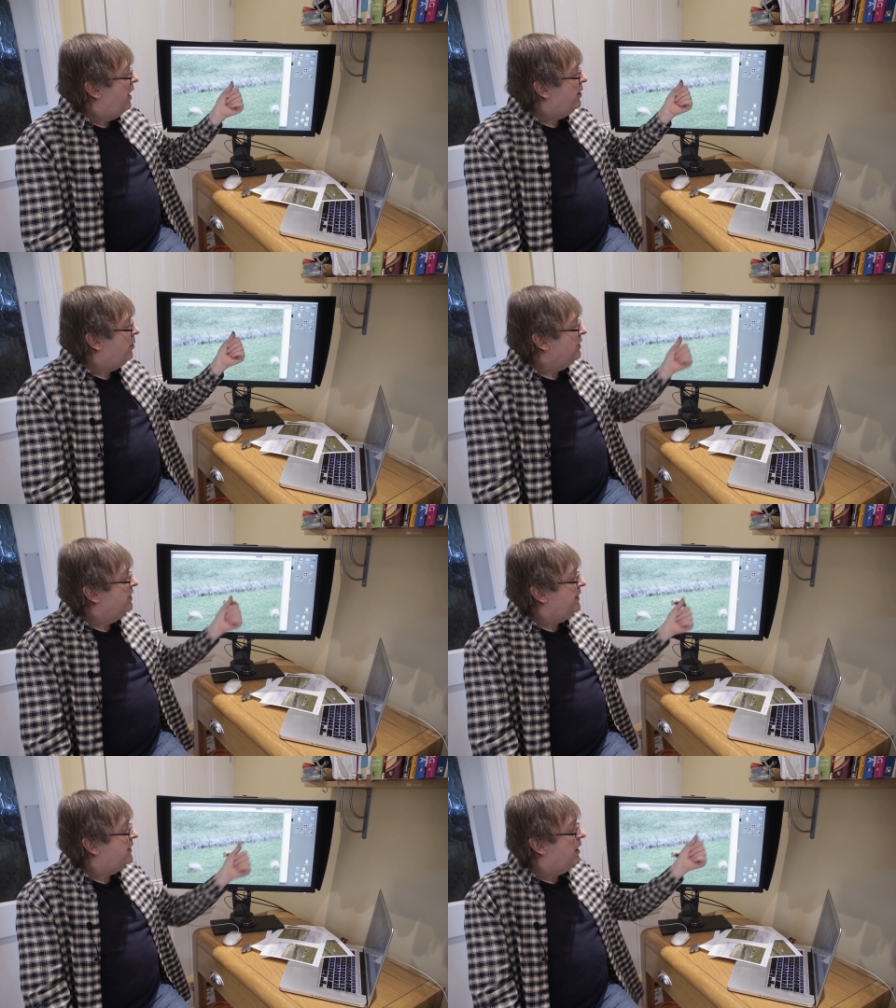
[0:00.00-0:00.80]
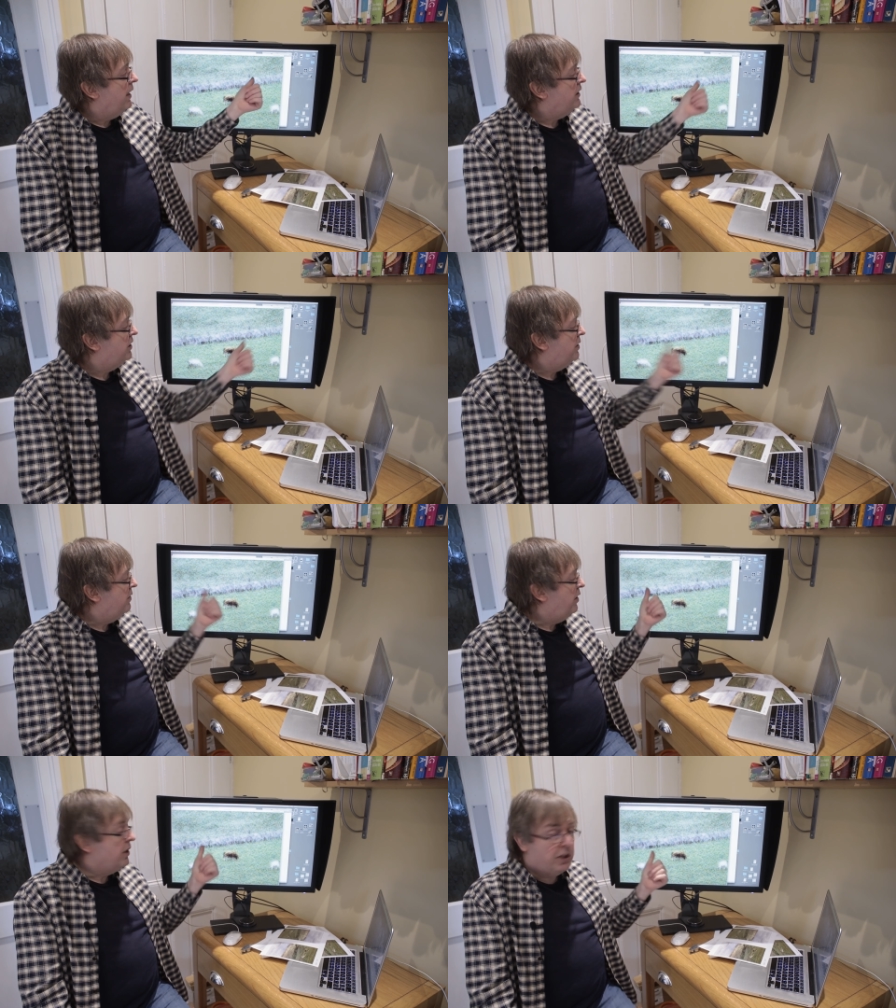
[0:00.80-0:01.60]
uh, you can see signs of
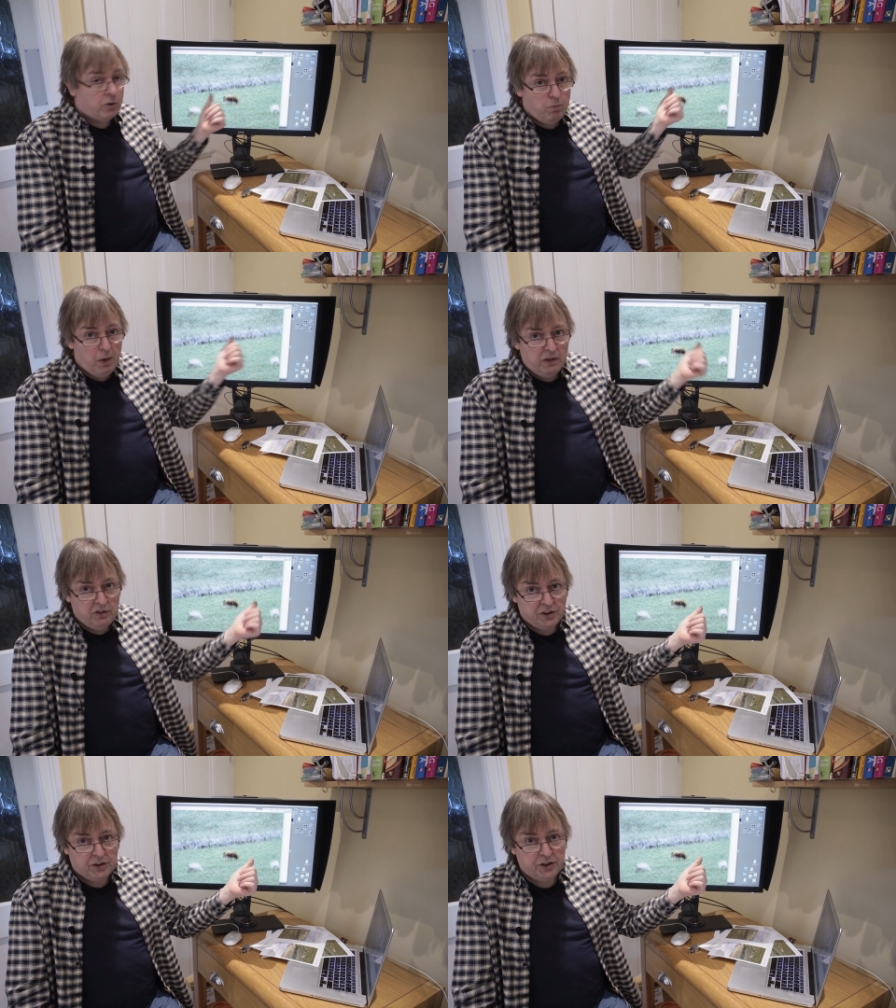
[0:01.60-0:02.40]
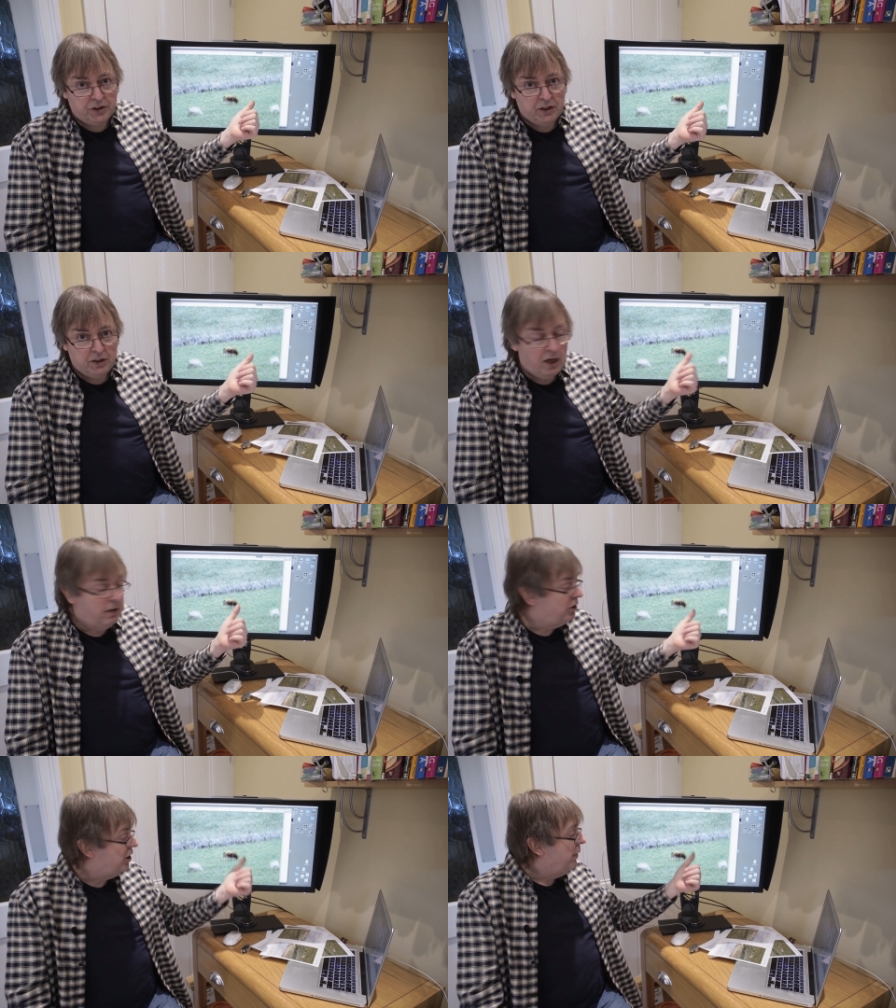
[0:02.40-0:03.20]
the vertical posts
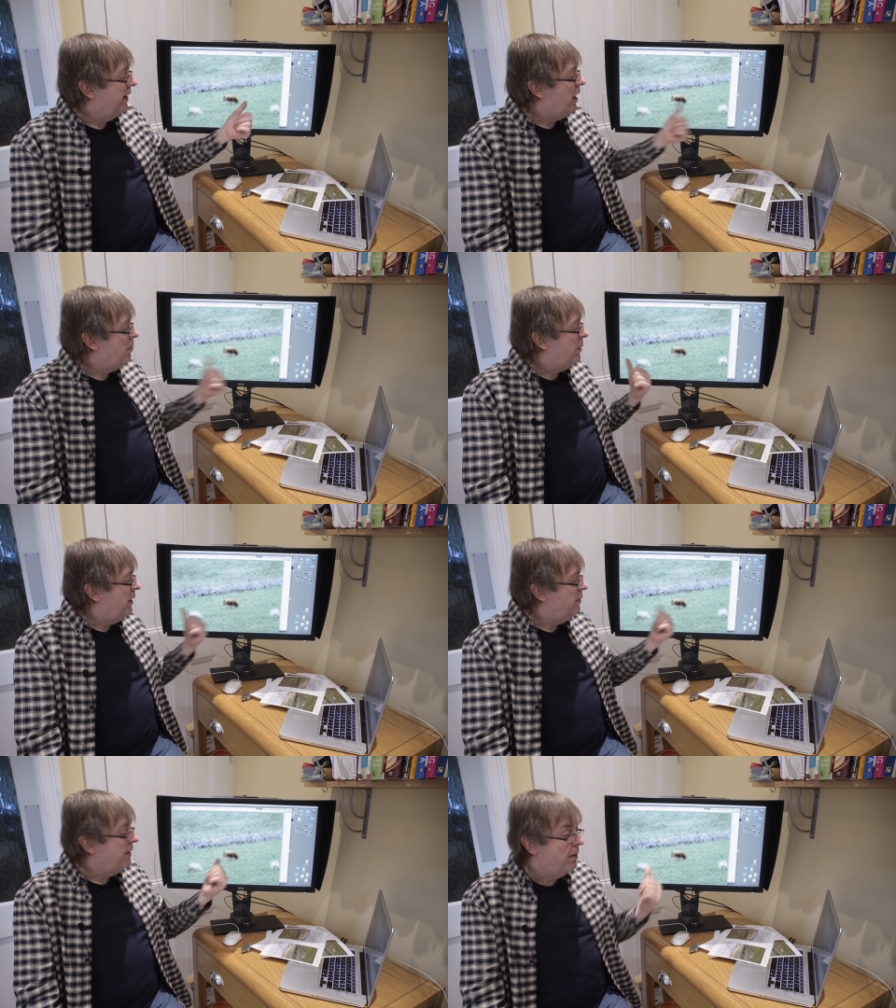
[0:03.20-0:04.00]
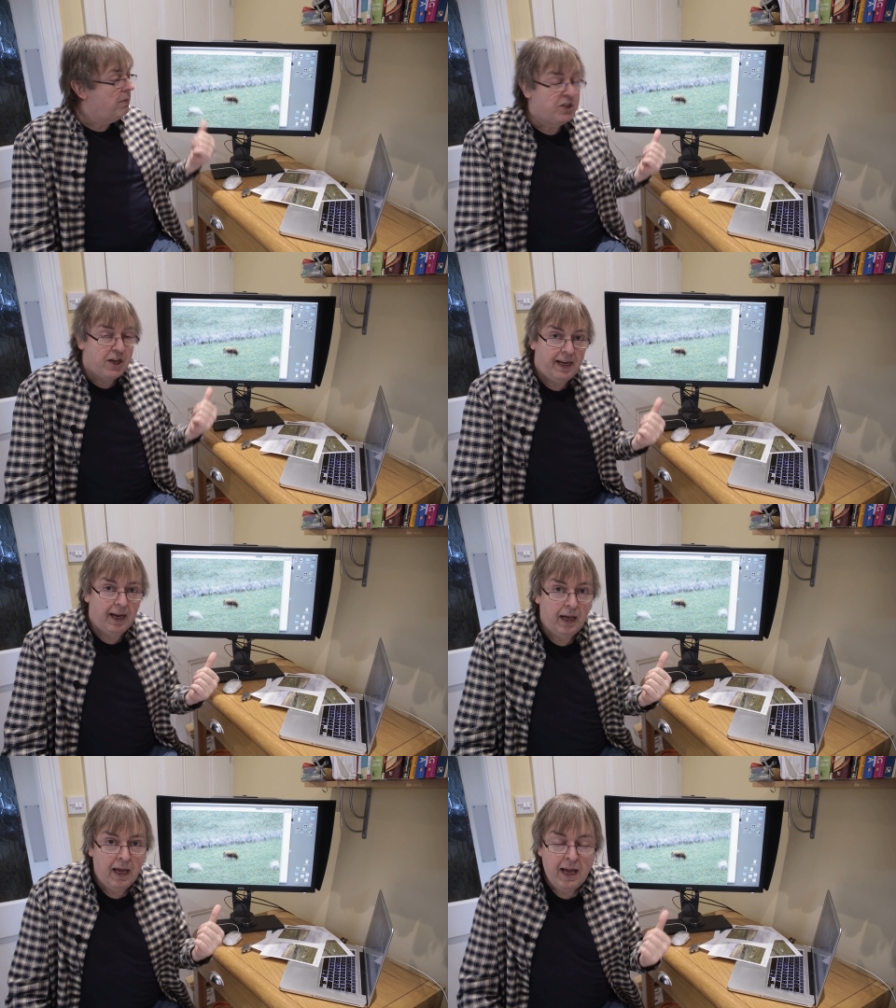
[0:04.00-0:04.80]
uh, showing up in the image
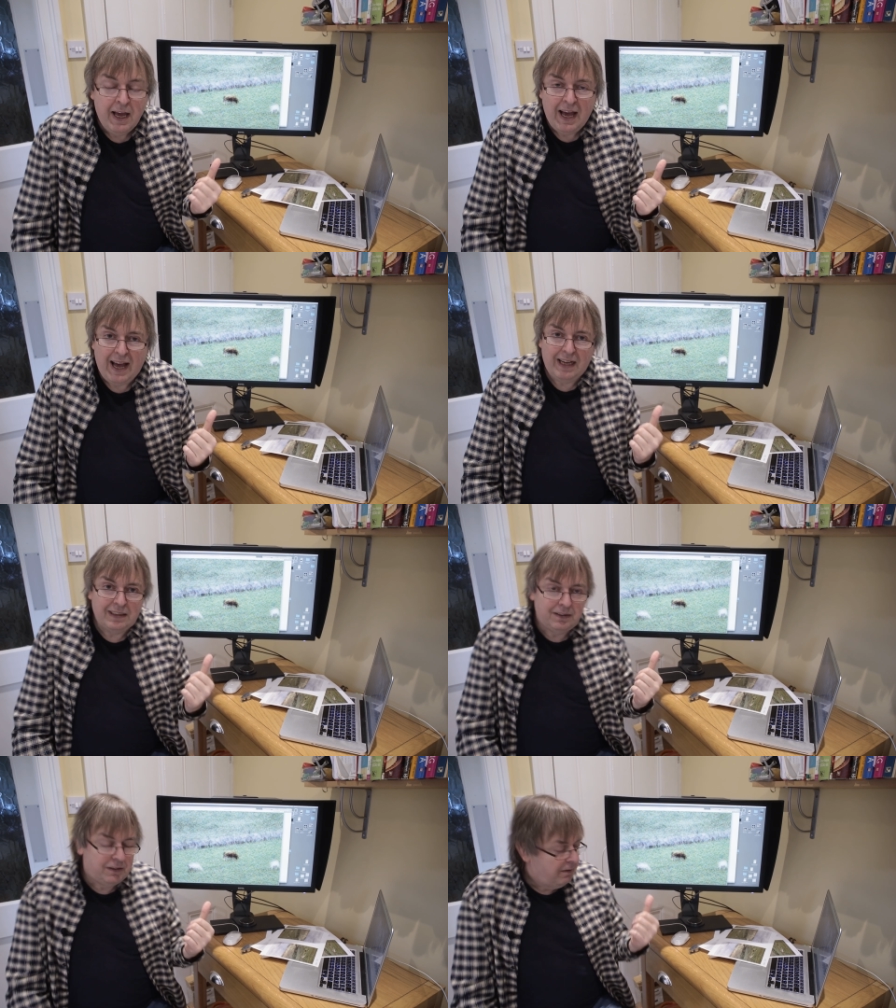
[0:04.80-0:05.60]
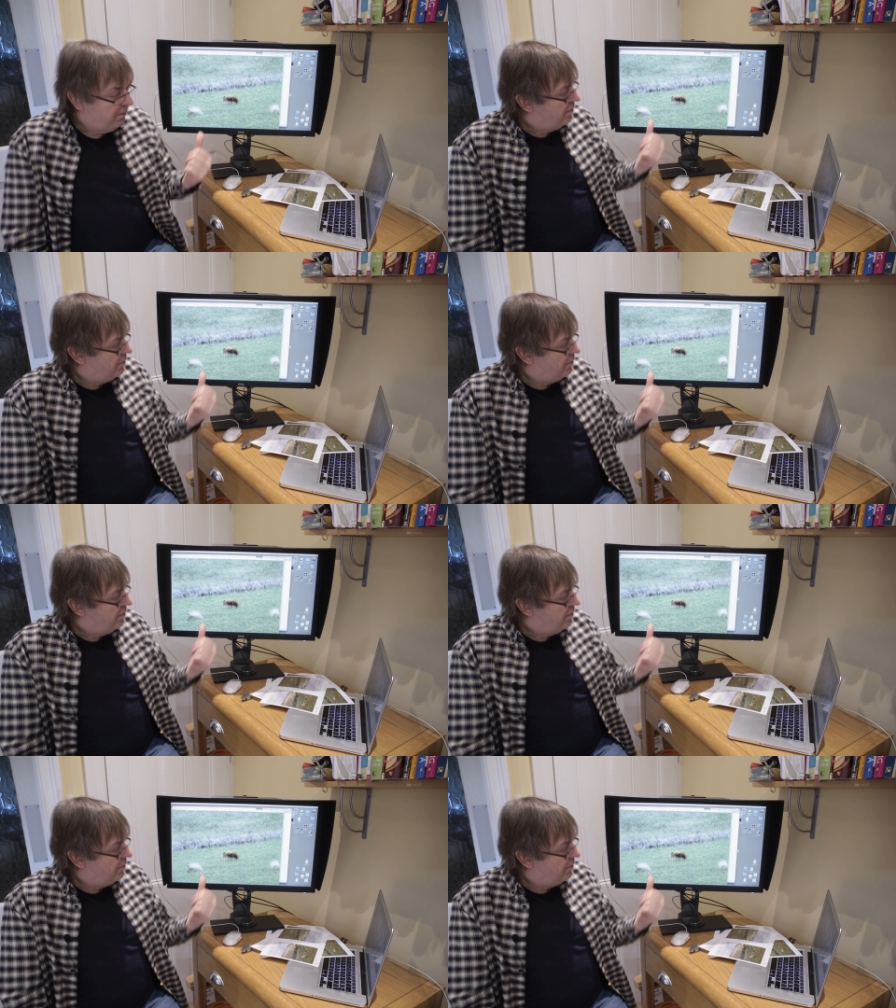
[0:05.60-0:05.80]
here. And